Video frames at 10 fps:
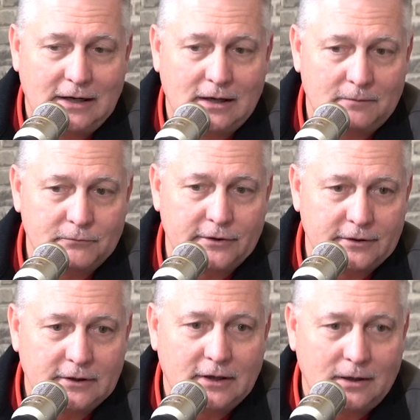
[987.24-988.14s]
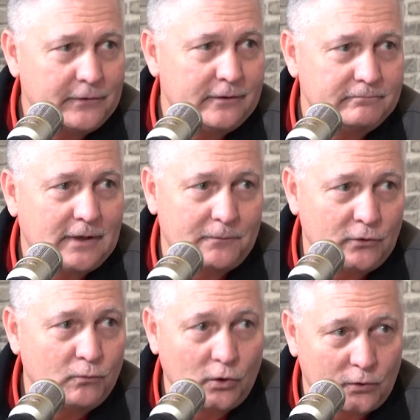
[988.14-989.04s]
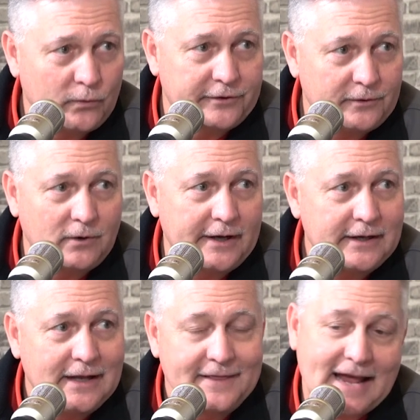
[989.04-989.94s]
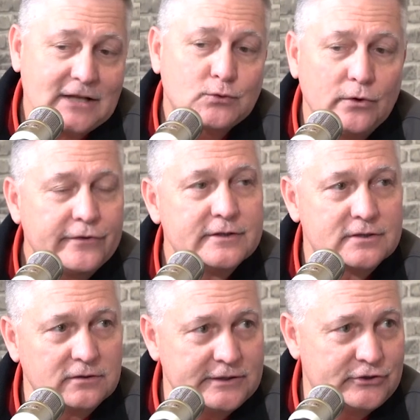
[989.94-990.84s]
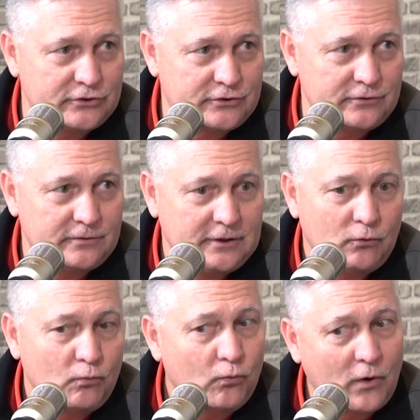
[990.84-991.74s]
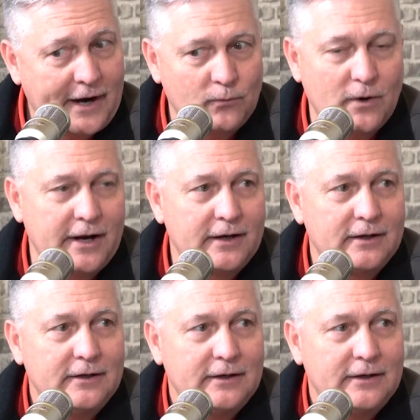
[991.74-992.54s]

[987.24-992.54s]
I'm gonna work with you, right? That's where this leads you to right away.